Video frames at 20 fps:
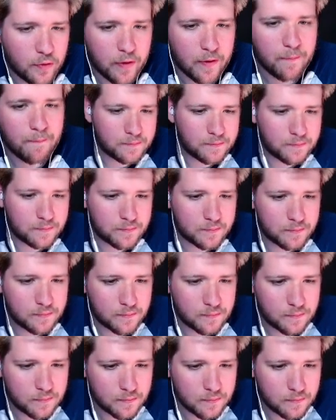
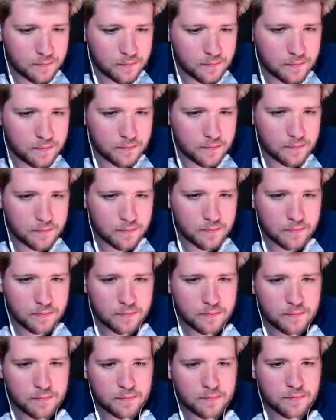
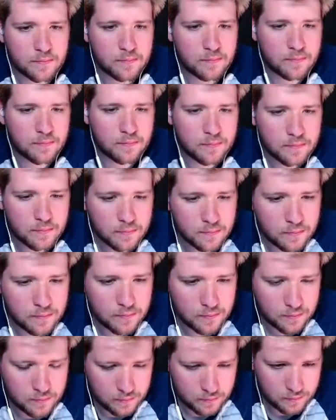
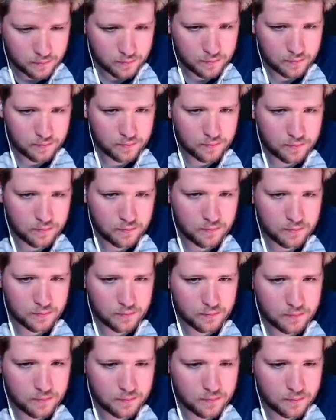
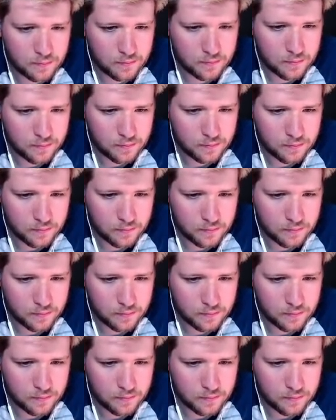No words are spoken by the person on screen.